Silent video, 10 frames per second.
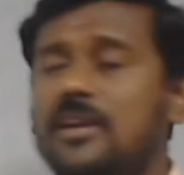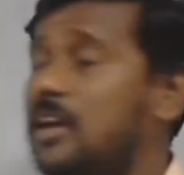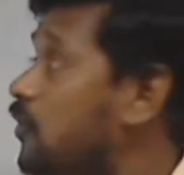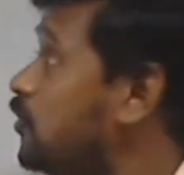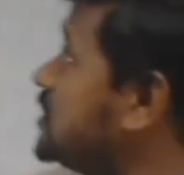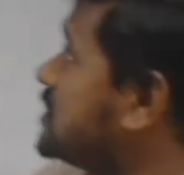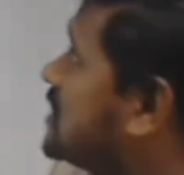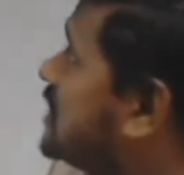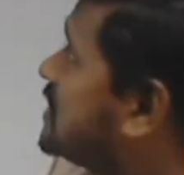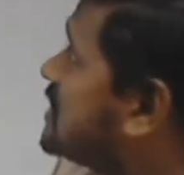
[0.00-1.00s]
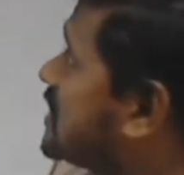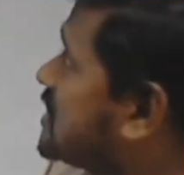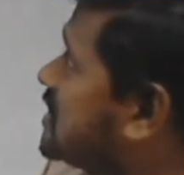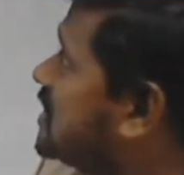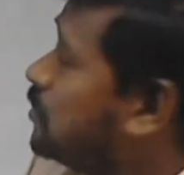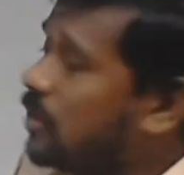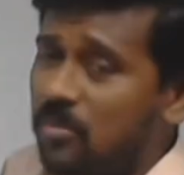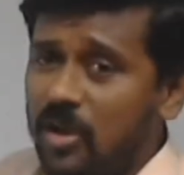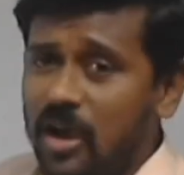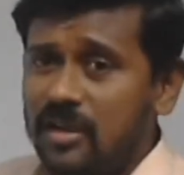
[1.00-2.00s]
which is 60
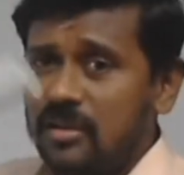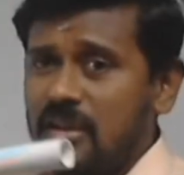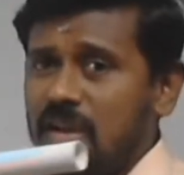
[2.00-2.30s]
mm long.